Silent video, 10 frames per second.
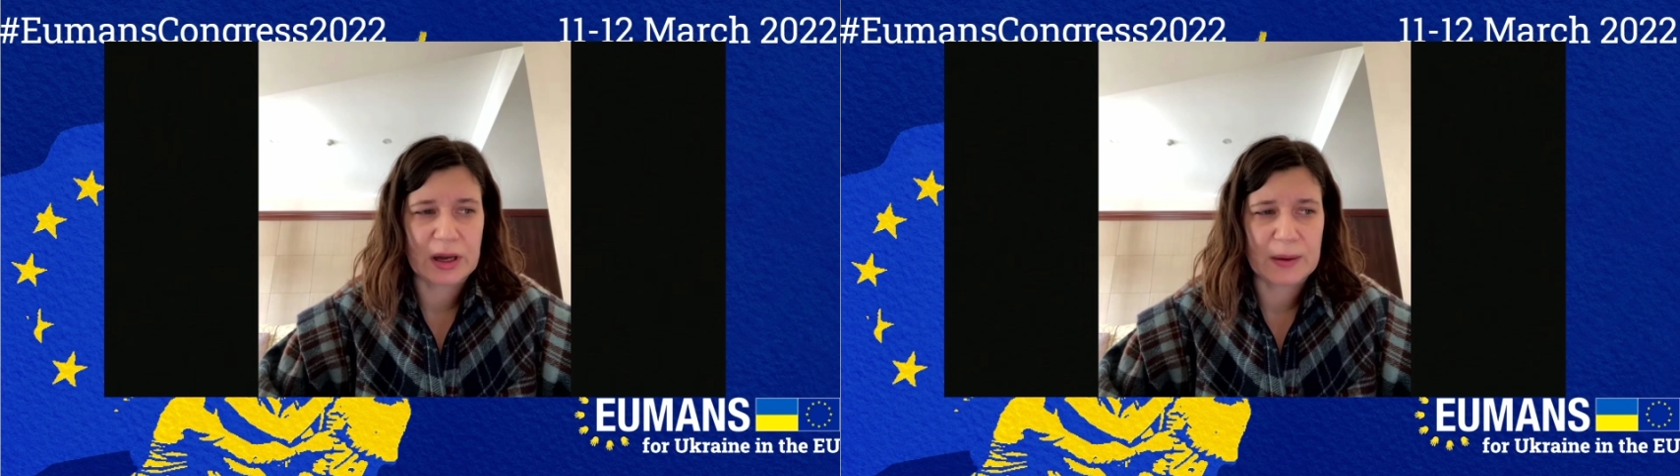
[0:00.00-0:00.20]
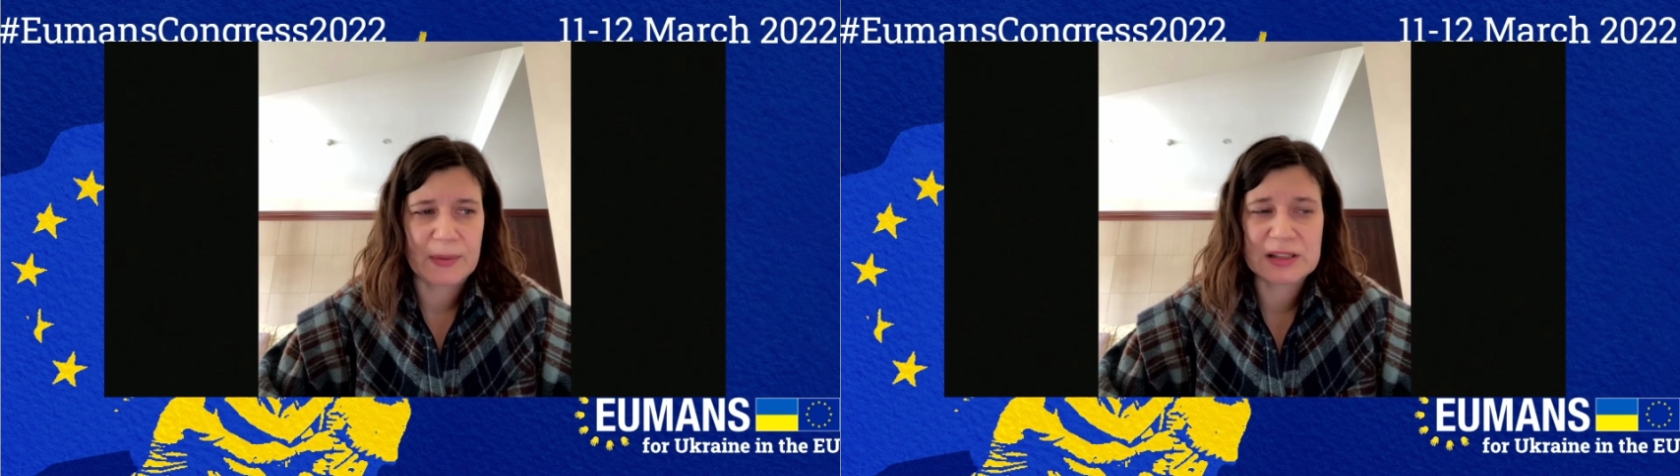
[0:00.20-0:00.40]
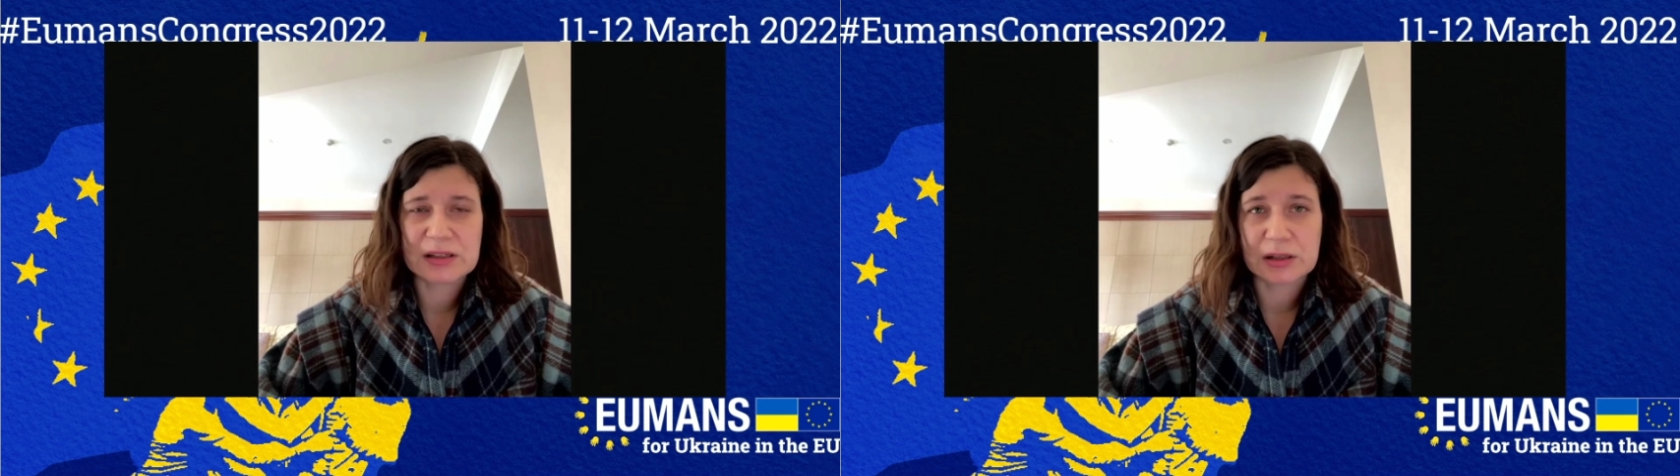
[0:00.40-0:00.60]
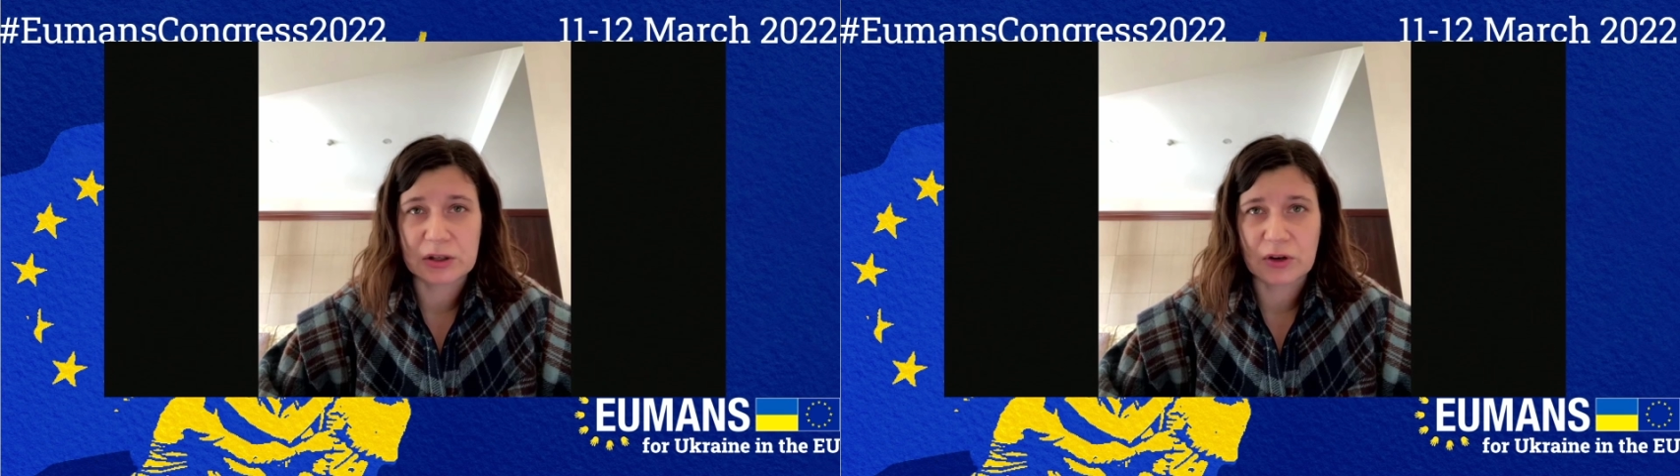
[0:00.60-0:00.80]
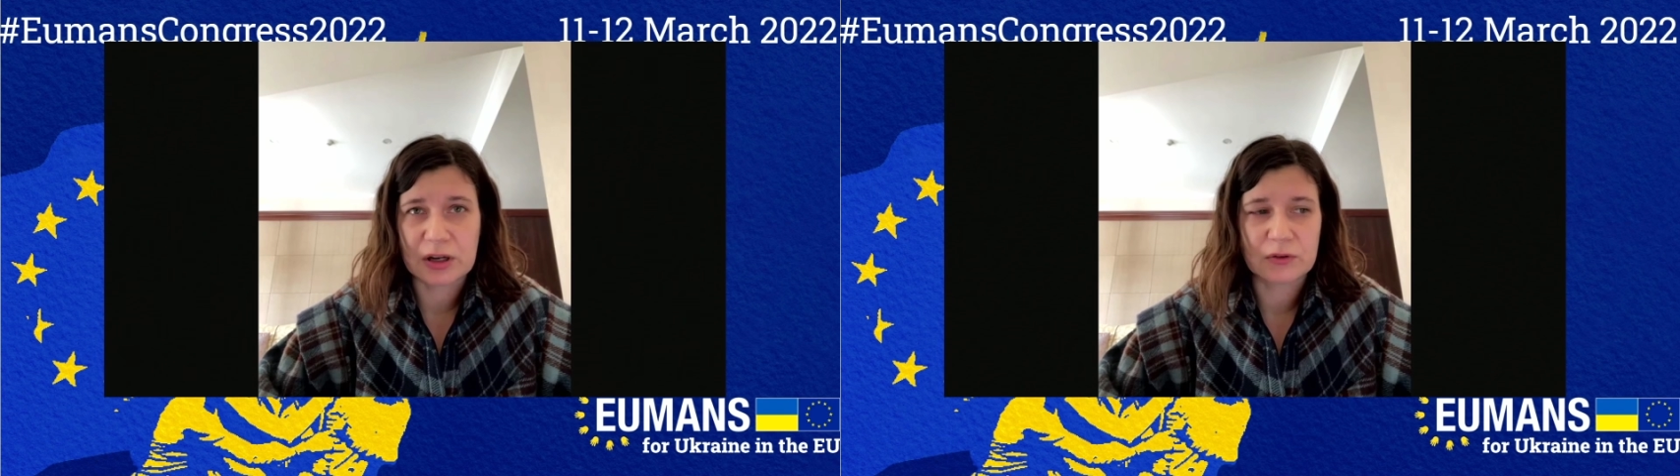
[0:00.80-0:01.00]
are immensely
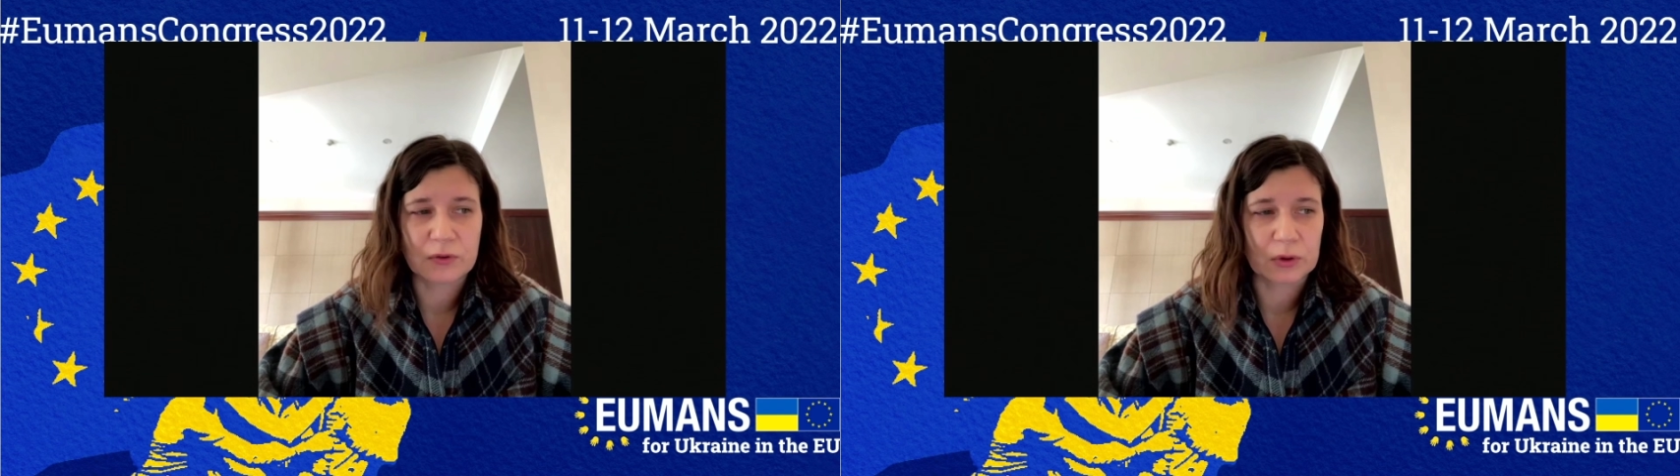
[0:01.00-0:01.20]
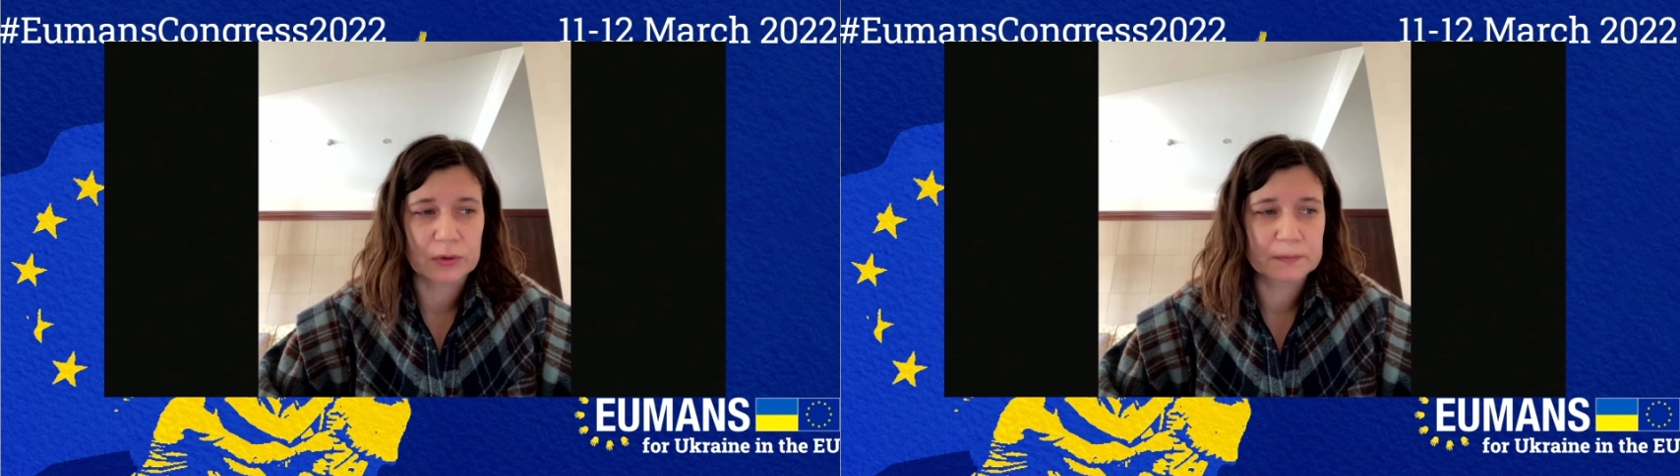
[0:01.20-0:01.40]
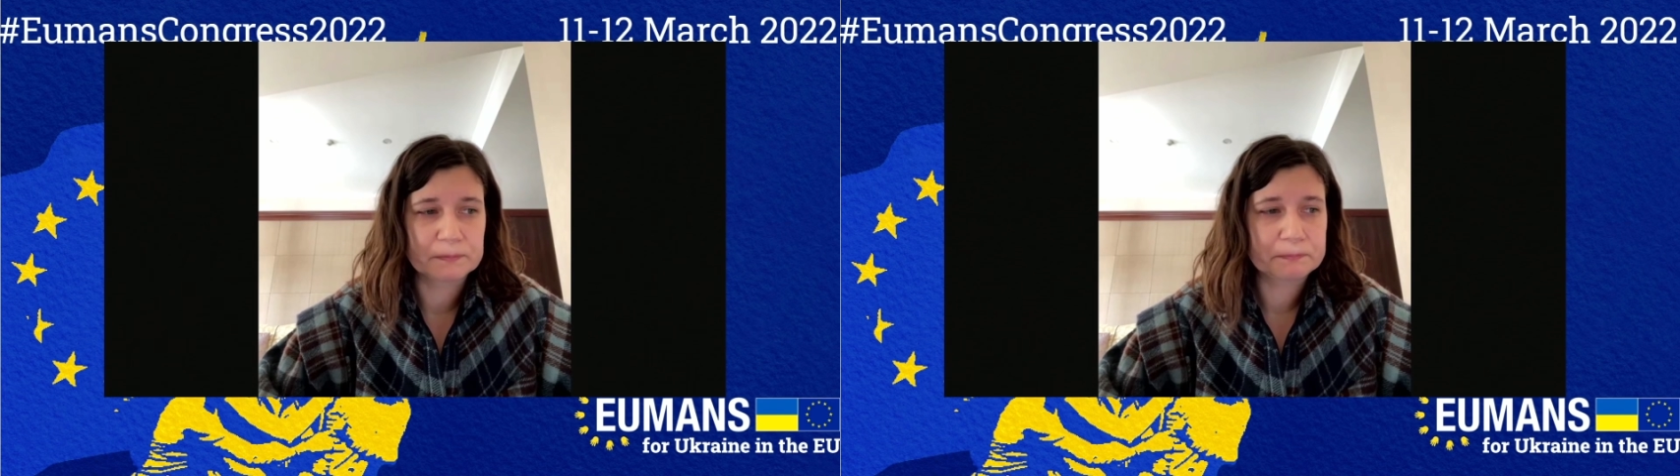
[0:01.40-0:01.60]
grateful,